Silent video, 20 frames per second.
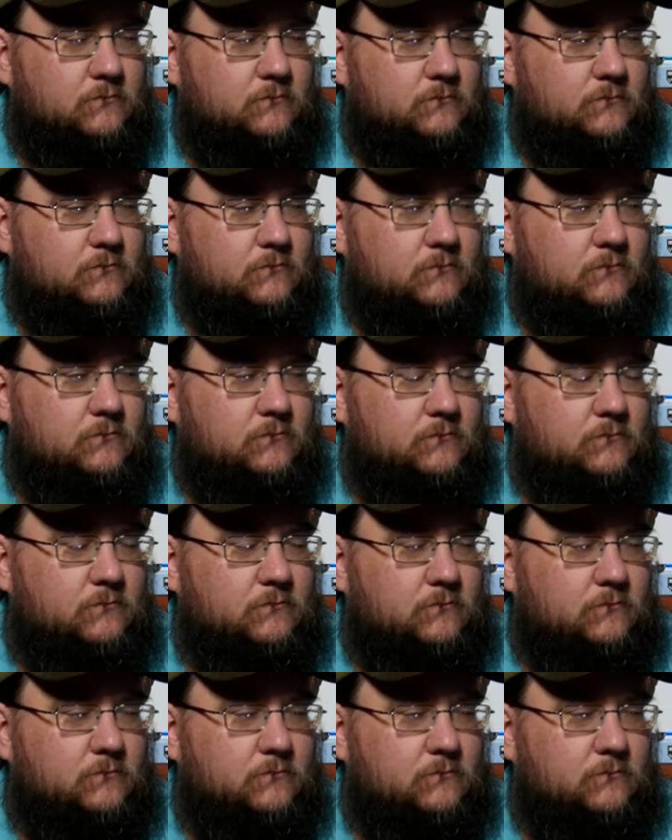
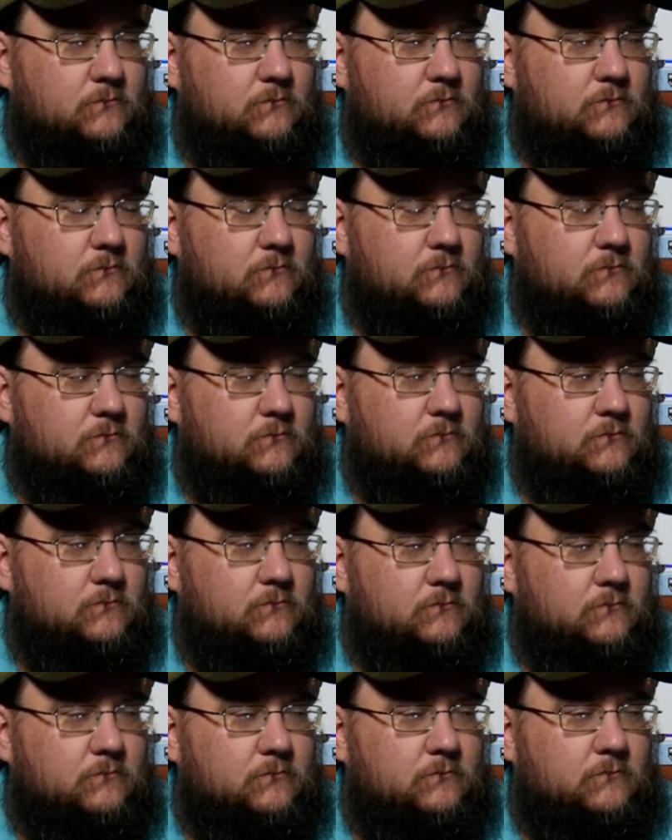
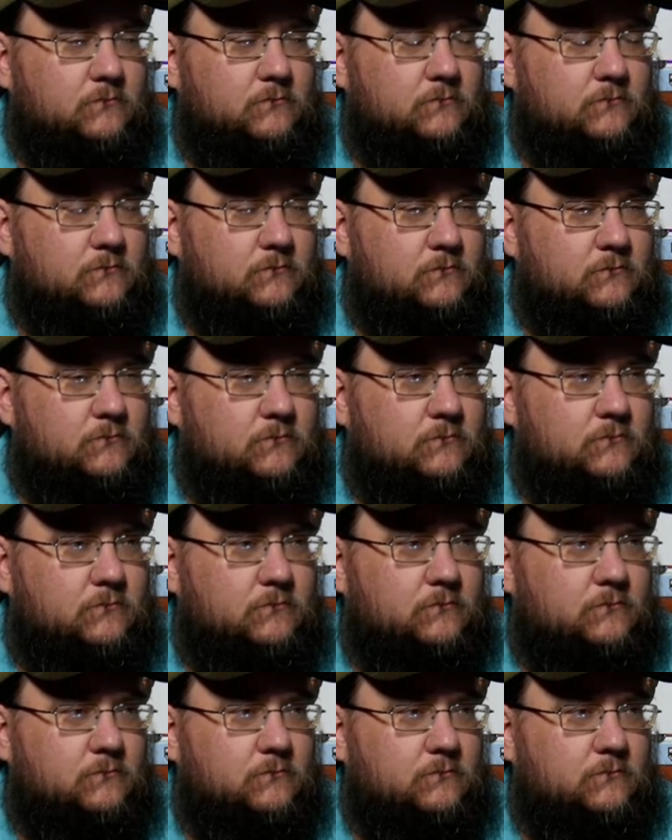
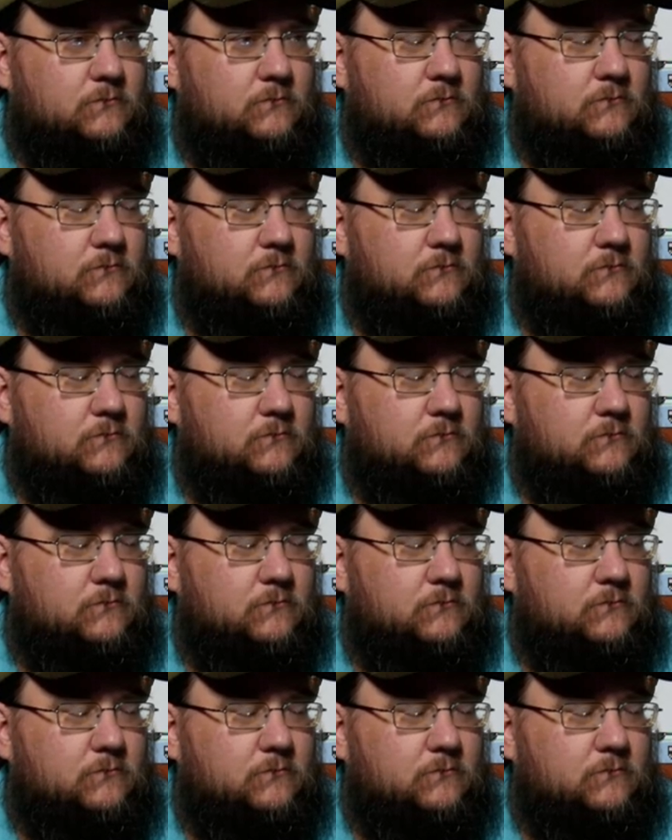No words are spoken by the person on screen.